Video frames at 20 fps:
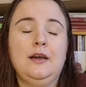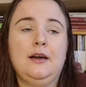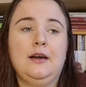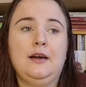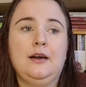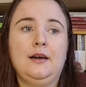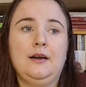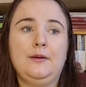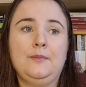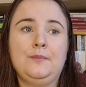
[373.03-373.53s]

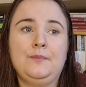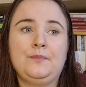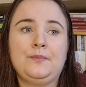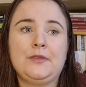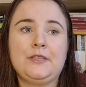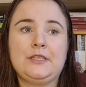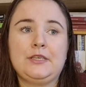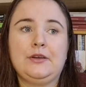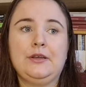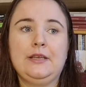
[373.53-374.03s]
Um,
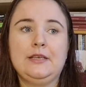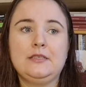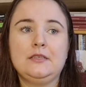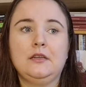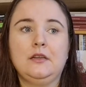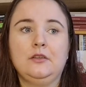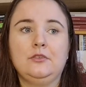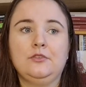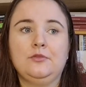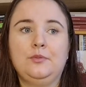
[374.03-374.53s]
so he has a
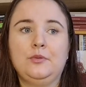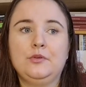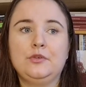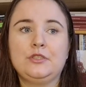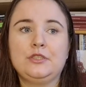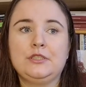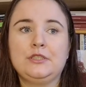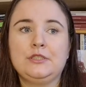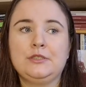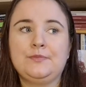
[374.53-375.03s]
lot of
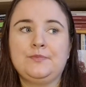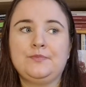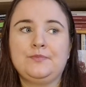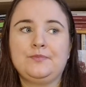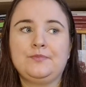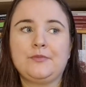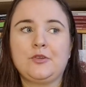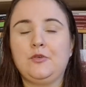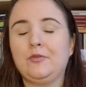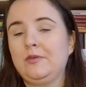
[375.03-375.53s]
books
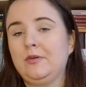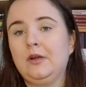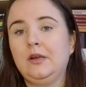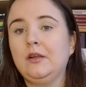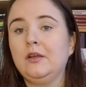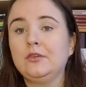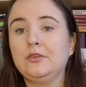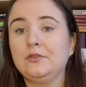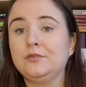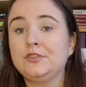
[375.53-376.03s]
or a
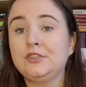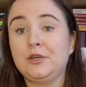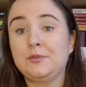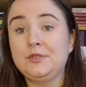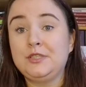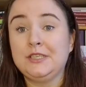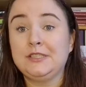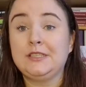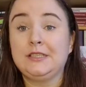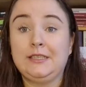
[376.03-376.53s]
lot of
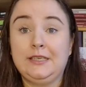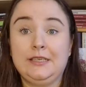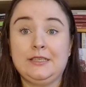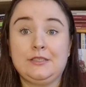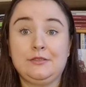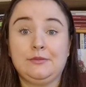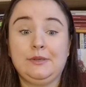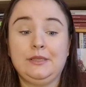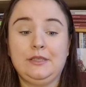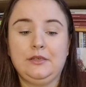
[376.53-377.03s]
subjects that he
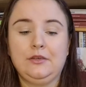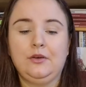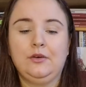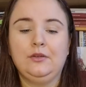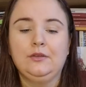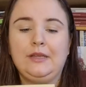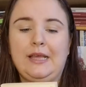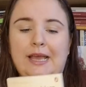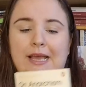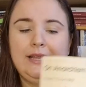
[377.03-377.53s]
has written
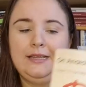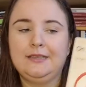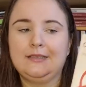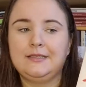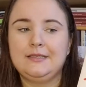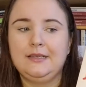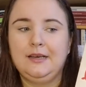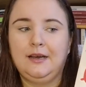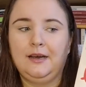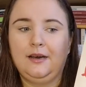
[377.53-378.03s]
on, and
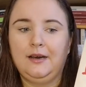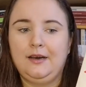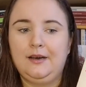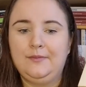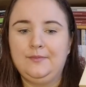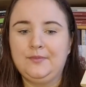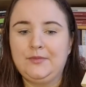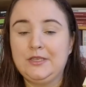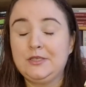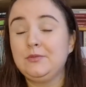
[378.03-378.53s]

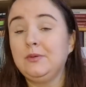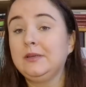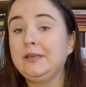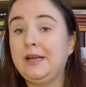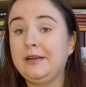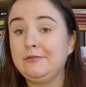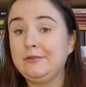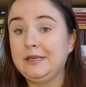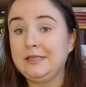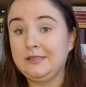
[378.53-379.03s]
um, this one
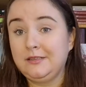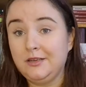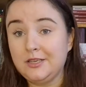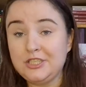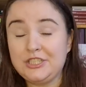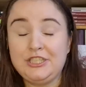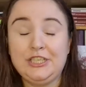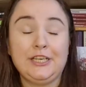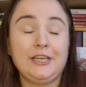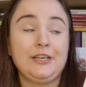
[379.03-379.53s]
I read
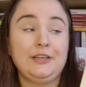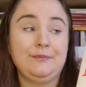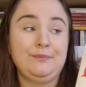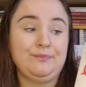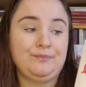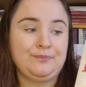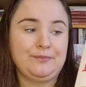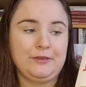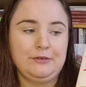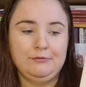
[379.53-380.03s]
last year.
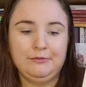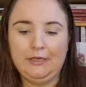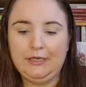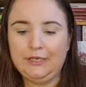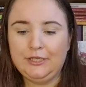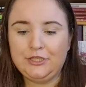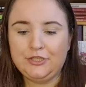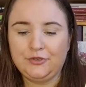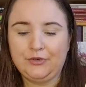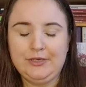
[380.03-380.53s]

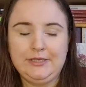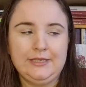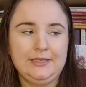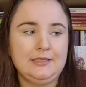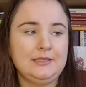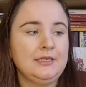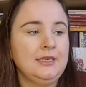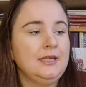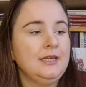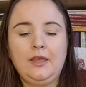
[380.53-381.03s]
Really enjoyed
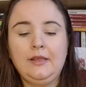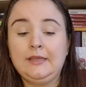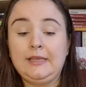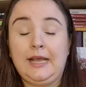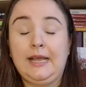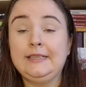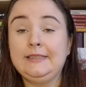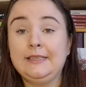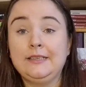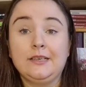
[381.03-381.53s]
it, and
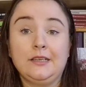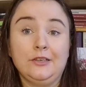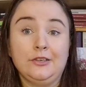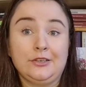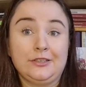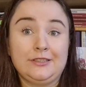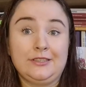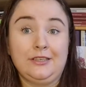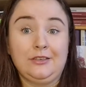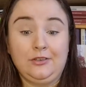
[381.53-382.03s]
I think I
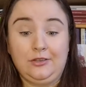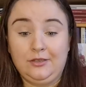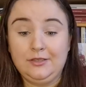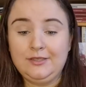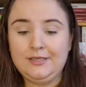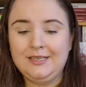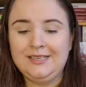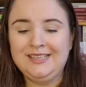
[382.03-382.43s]
learned a lot.